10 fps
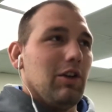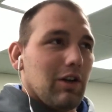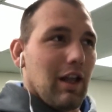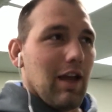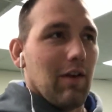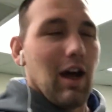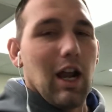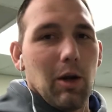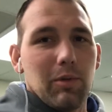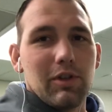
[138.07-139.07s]
you're gonna have a
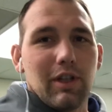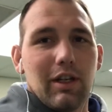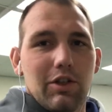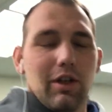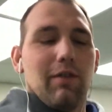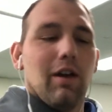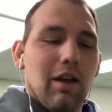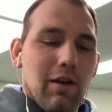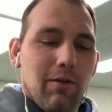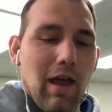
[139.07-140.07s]
higher percentage of
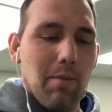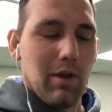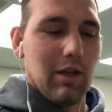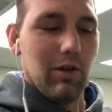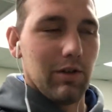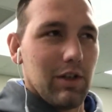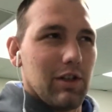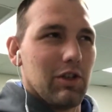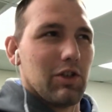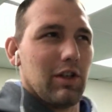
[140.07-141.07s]
fat being used,
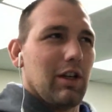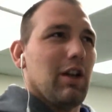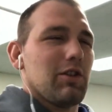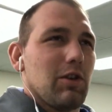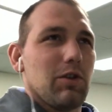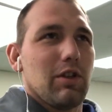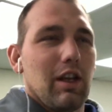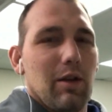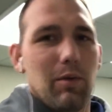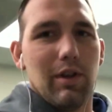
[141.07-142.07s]
essentially
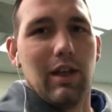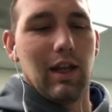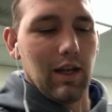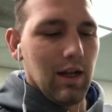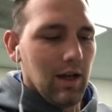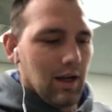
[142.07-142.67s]
associated with a